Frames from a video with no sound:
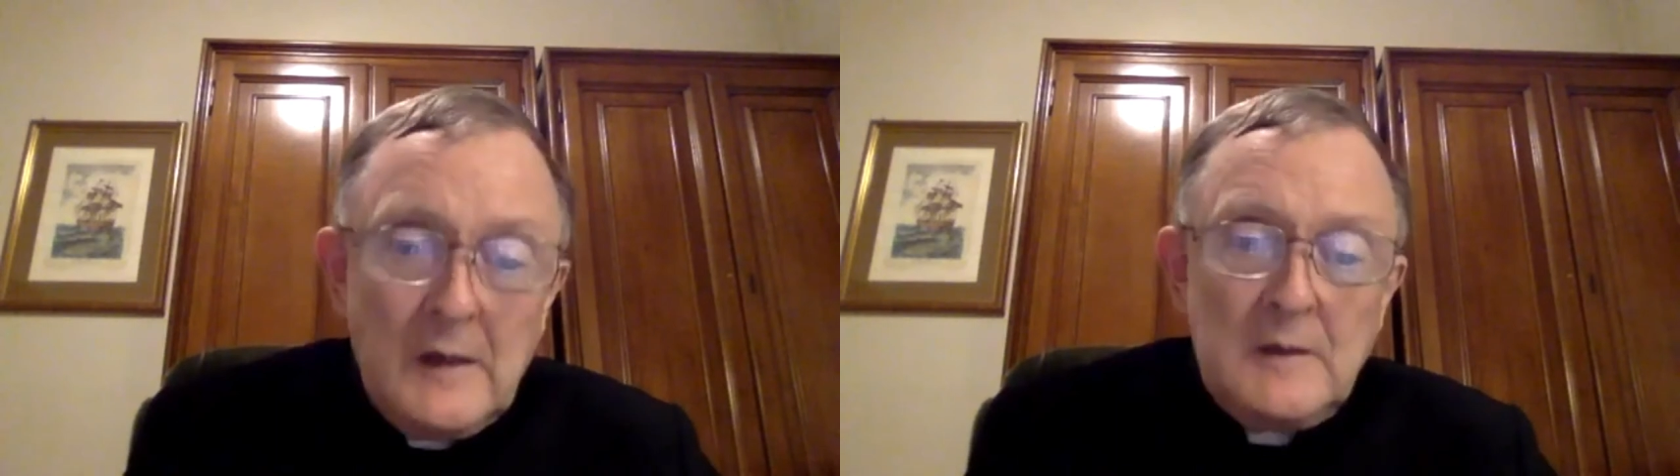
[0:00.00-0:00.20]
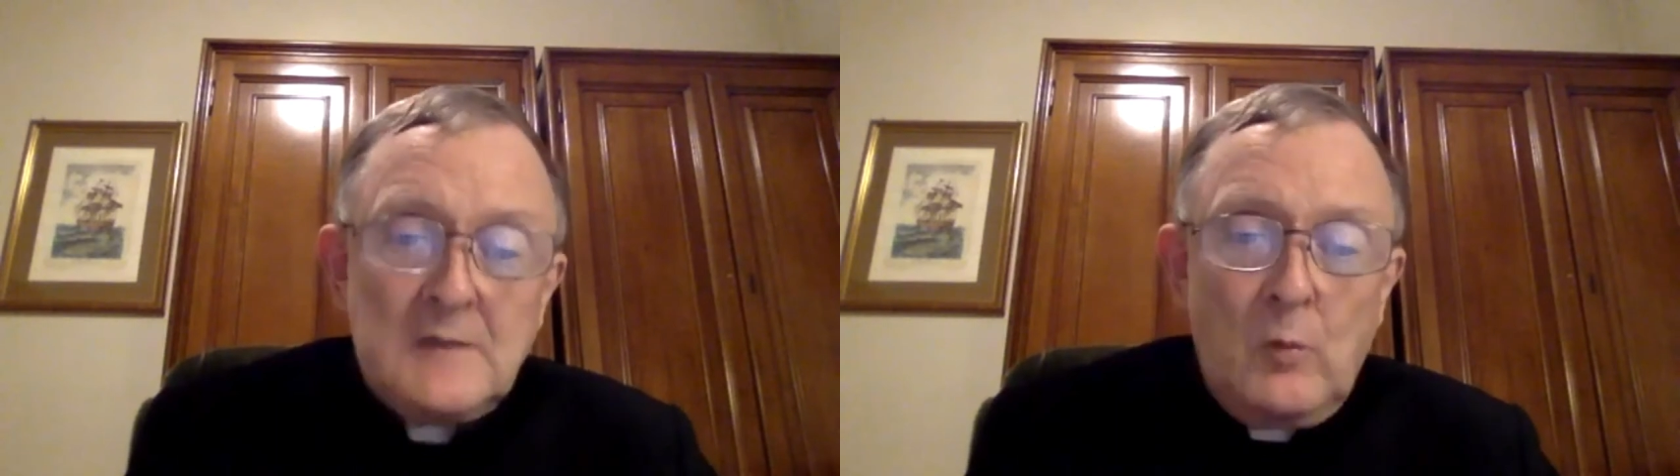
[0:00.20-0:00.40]

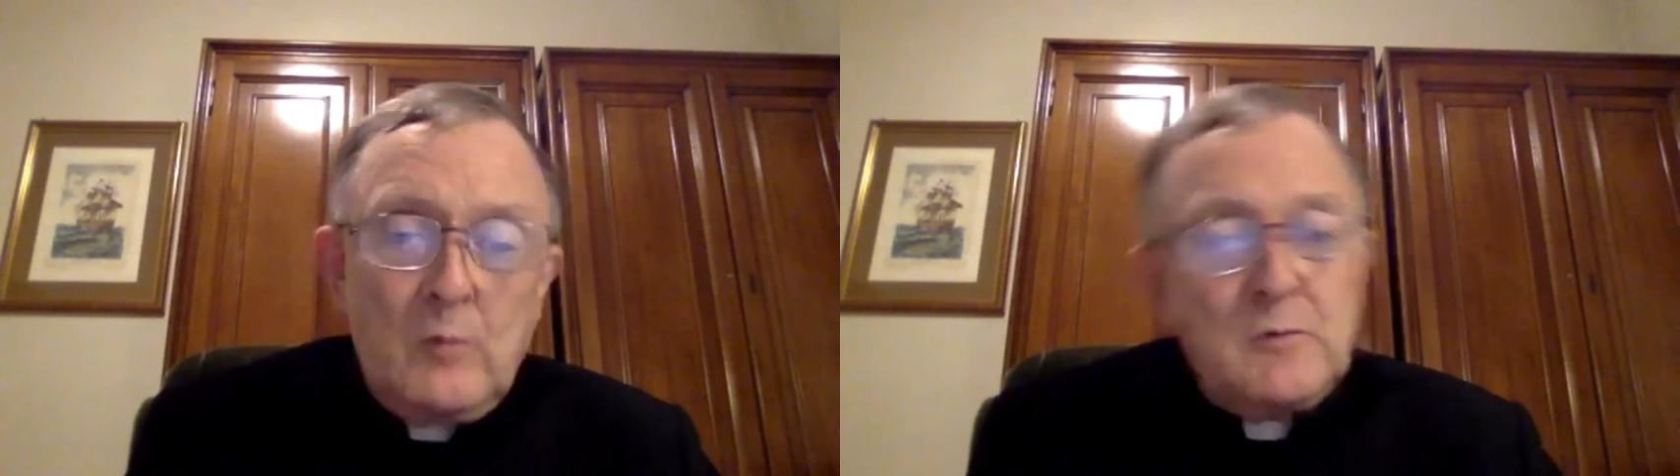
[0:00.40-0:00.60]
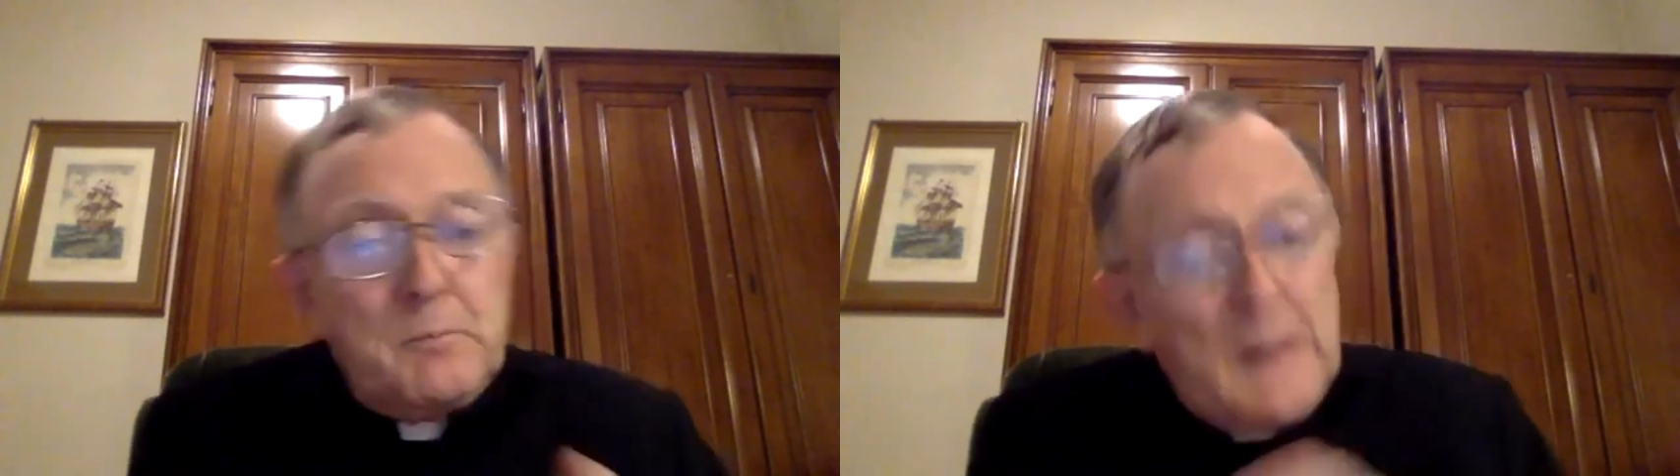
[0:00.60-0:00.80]
He's the one
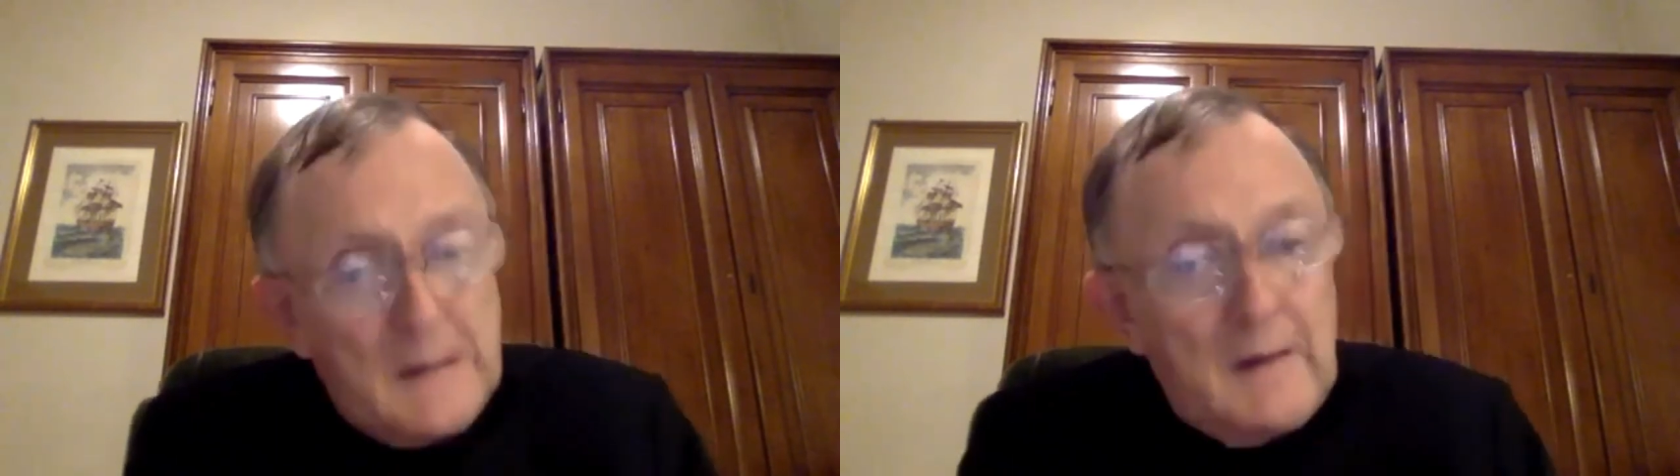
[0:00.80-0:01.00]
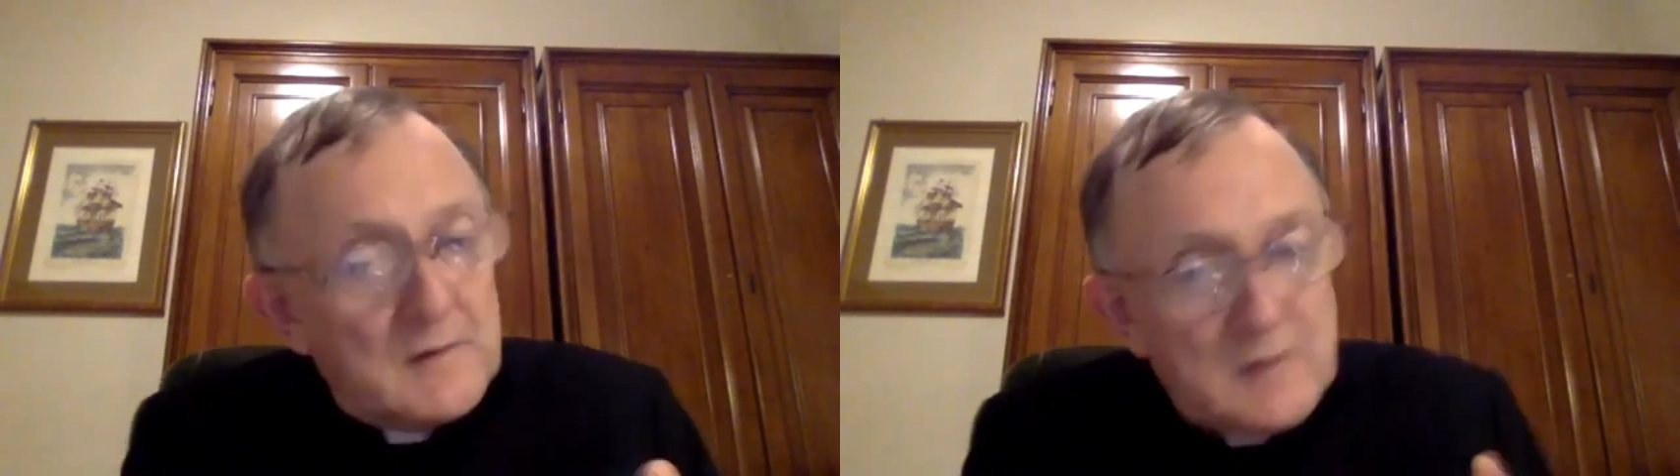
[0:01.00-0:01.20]
who's
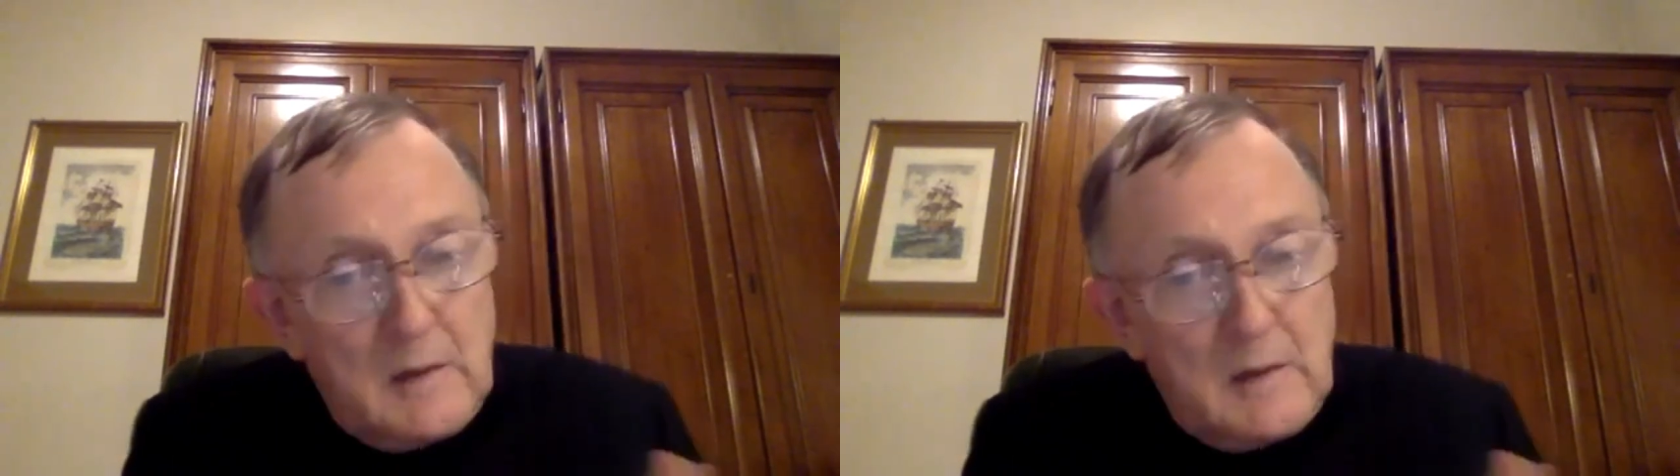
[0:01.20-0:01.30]
bringing us